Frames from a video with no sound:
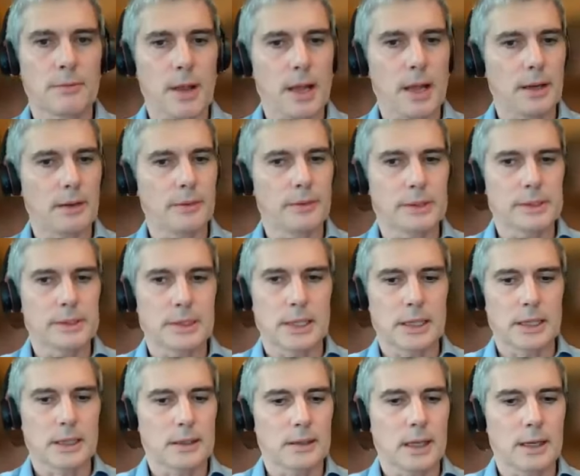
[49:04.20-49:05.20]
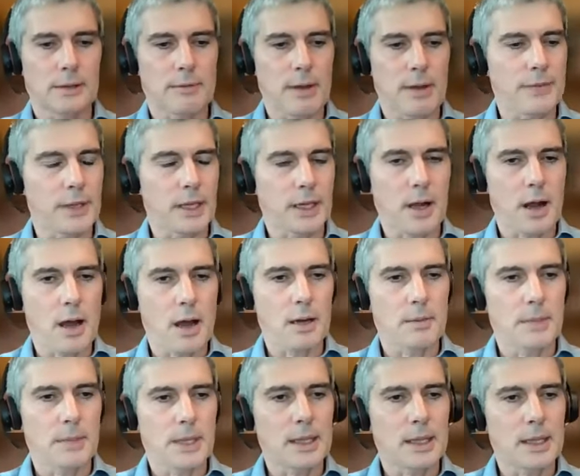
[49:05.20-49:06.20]
around uh, around the
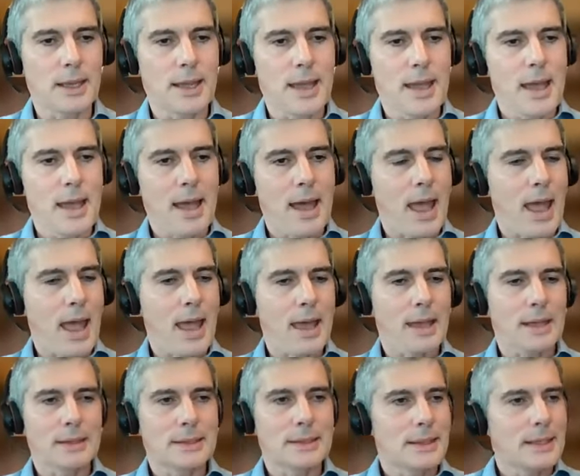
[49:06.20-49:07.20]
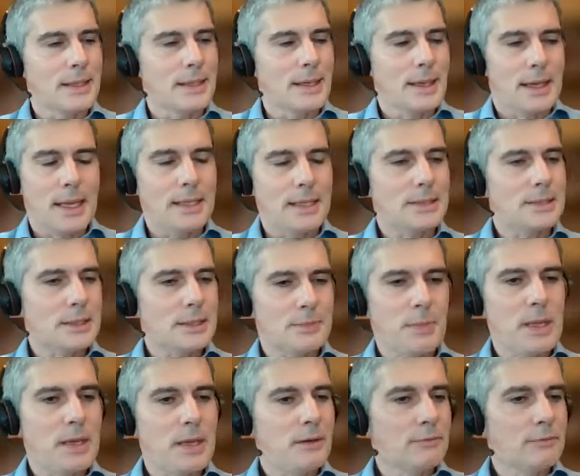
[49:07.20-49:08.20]
economy, and it's
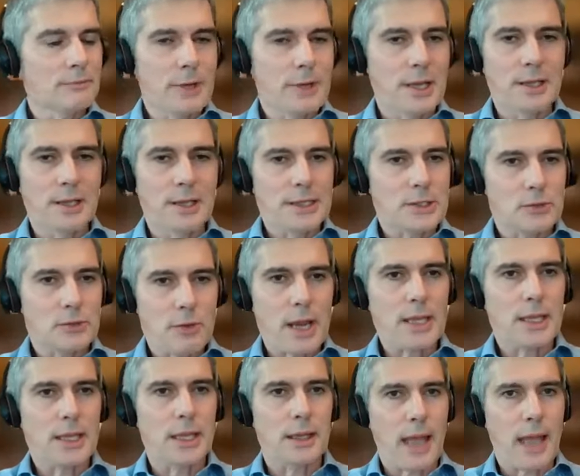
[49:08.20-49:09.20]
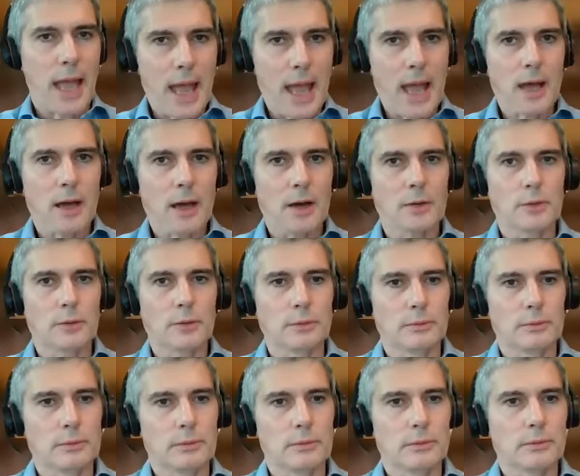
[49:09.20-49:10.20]
just been really striking how
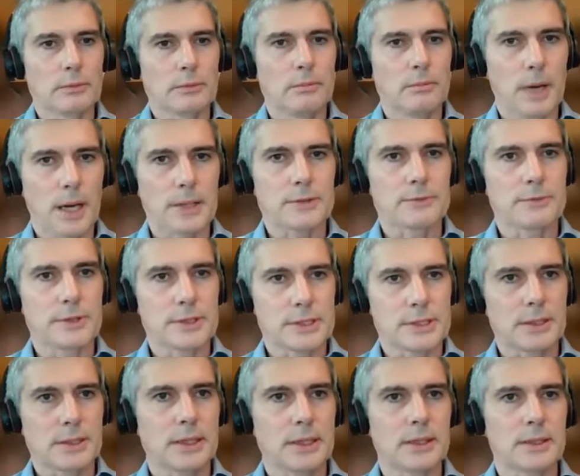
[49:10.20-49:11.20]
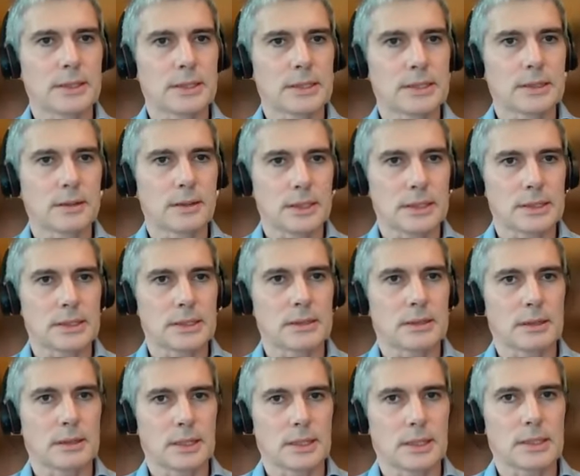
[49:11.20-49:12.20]
much resilience this
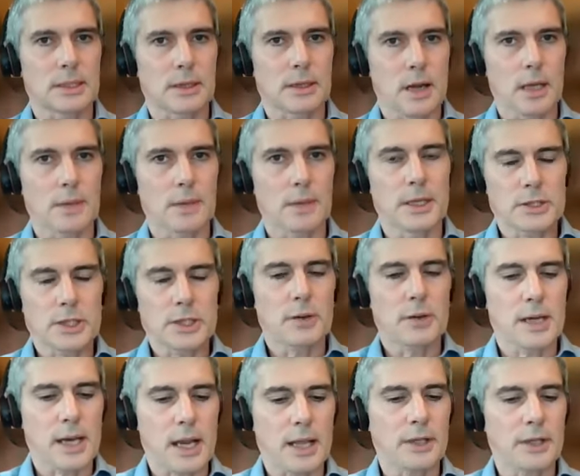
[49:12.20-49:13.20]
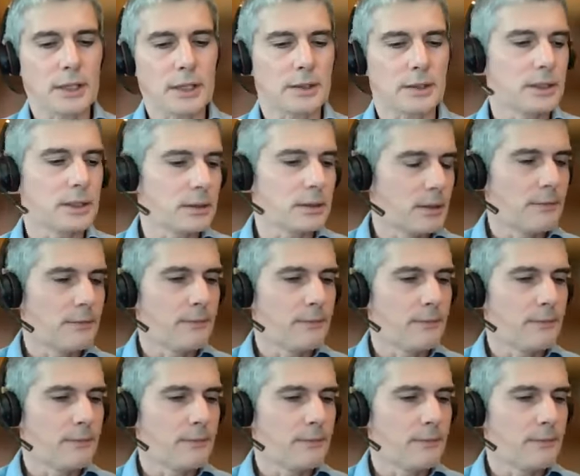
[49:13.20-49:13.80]
this economy has shown, and I think that